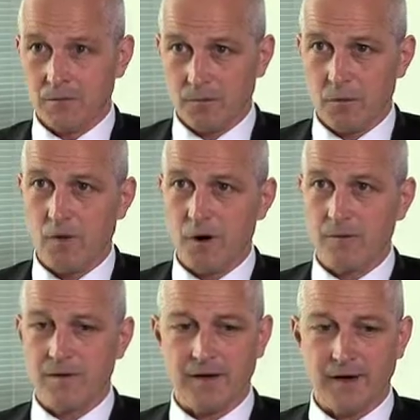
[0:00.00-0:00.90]

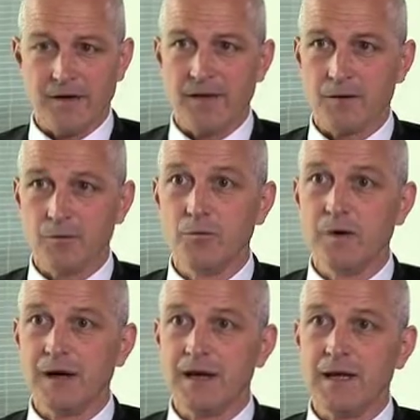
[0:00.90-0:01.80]
requirement. And I think
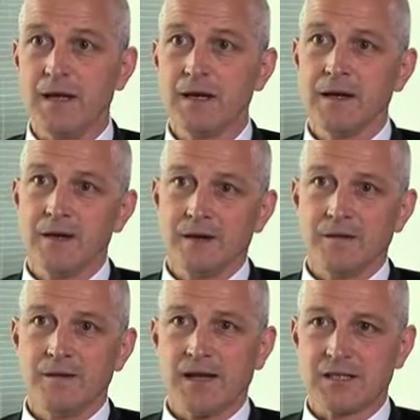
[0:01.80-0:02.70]
really
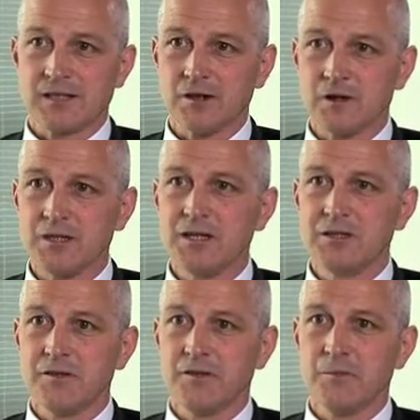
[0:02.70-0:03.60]
that's largely
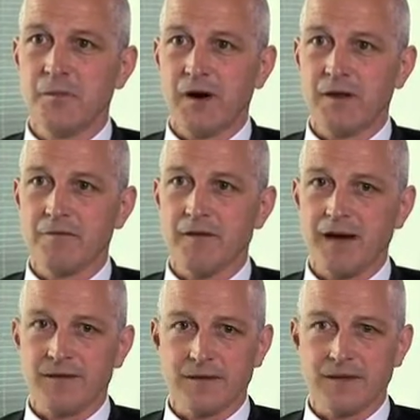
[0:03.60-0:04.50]
driven by the
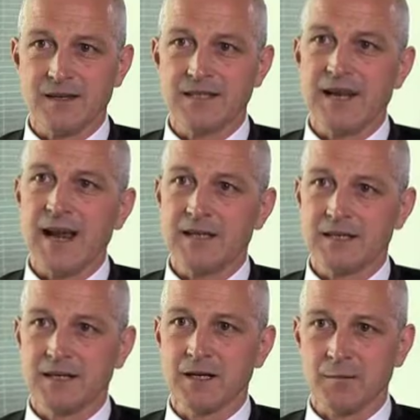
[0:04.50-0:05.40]
fact that the
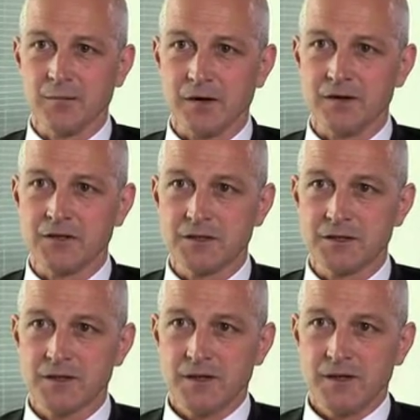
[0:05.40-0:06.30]
tactical approach
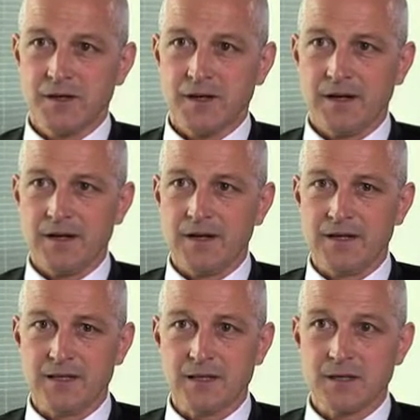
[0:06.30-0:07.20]

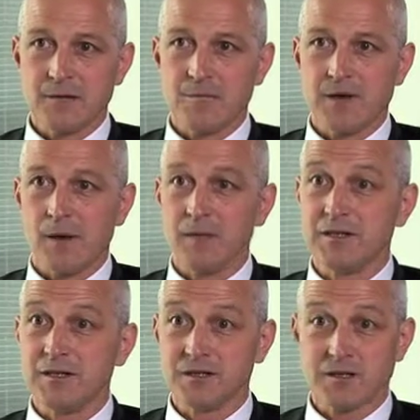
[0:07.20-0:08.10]
is
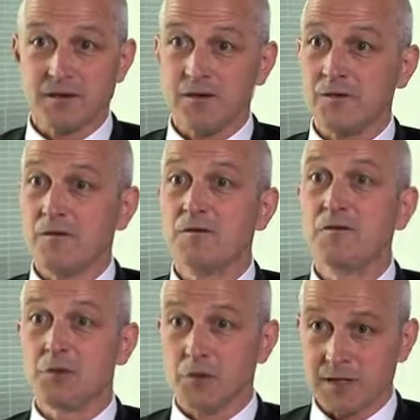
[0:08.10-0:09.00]
becoming just
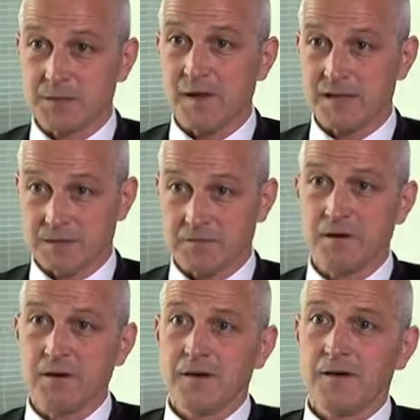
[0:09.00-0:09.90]
too
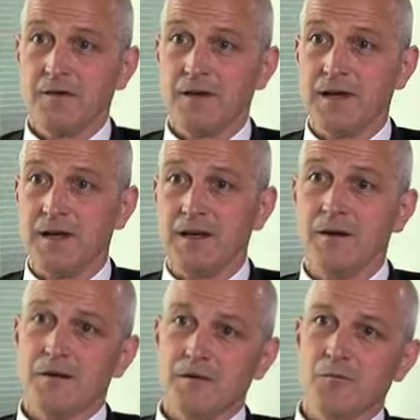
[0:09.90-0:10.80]
expensive. The
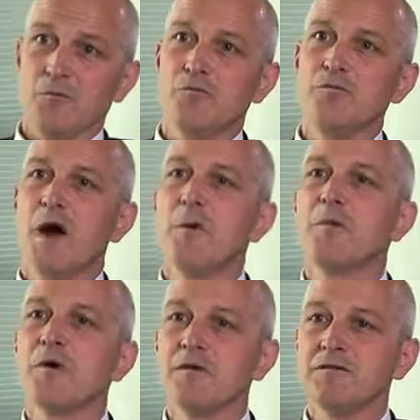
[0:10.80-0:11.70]

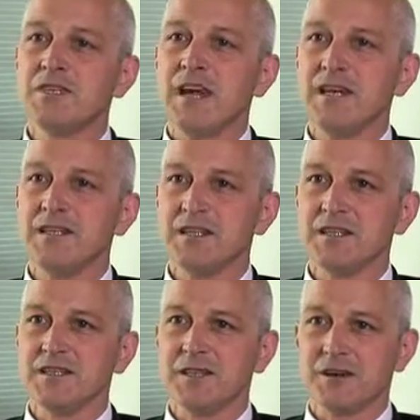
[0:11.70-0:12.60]
number of
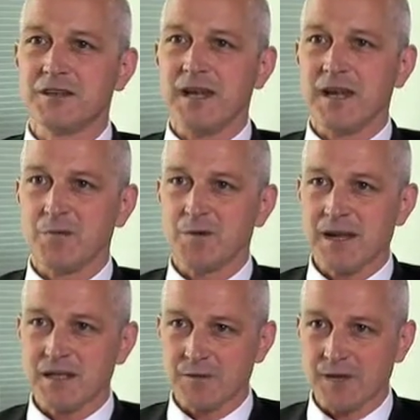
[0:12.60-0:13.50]
changes that are taking
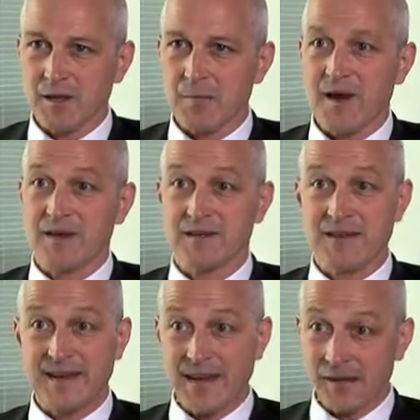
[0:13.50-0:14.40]
place within the bank,
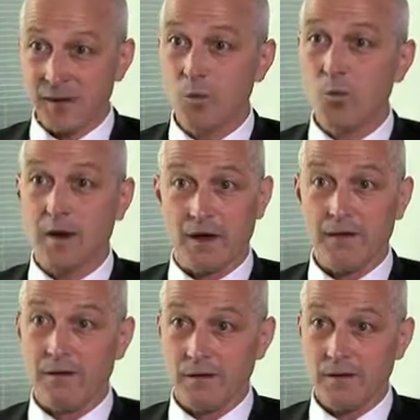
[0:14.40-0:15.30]
together
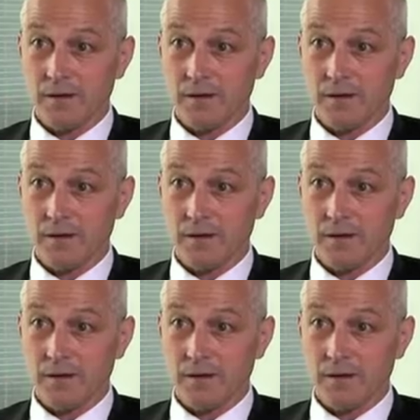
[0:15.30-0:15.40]
with